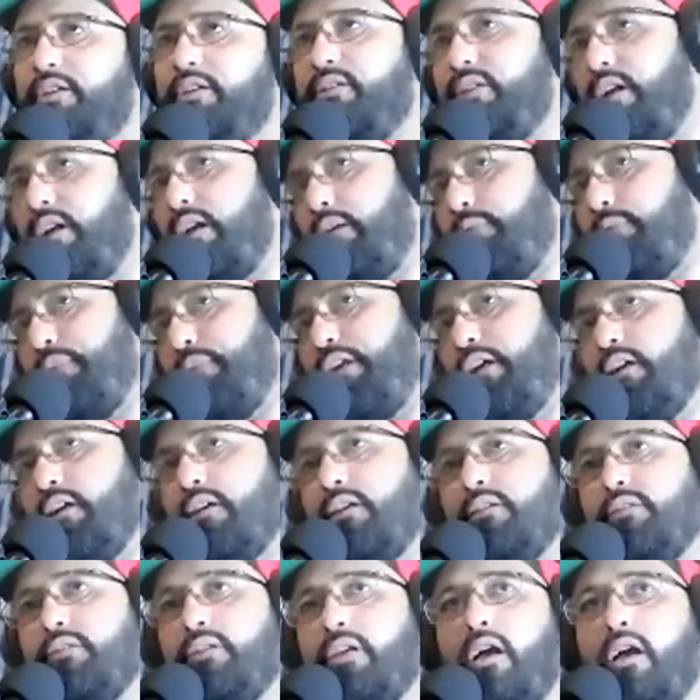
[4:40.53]
sec,
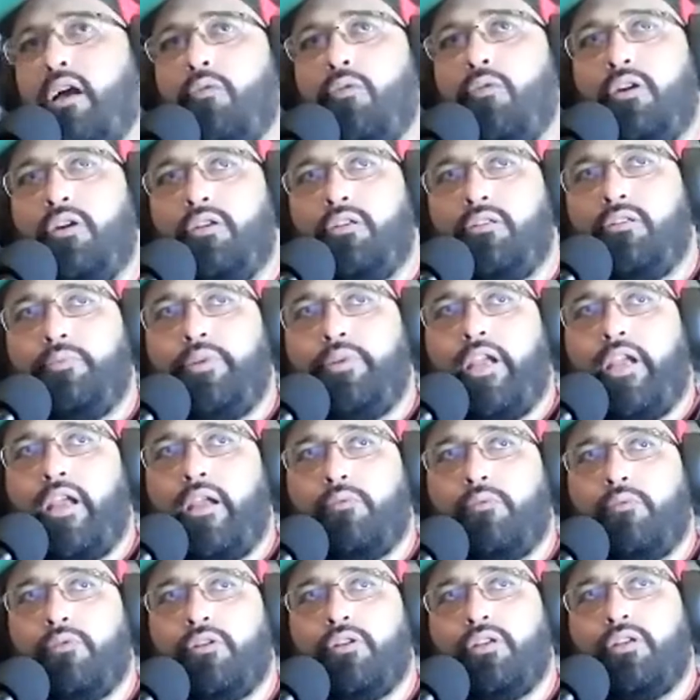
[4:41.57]
because I want to be
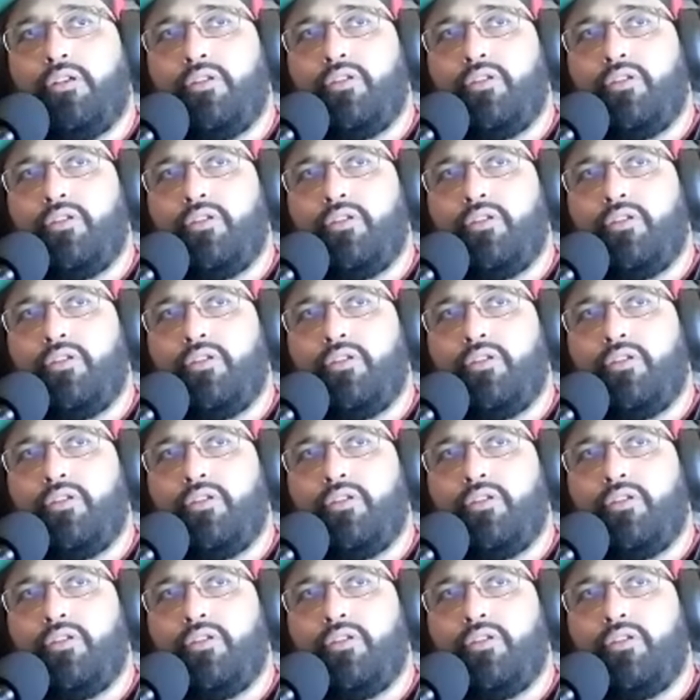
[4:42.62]
able to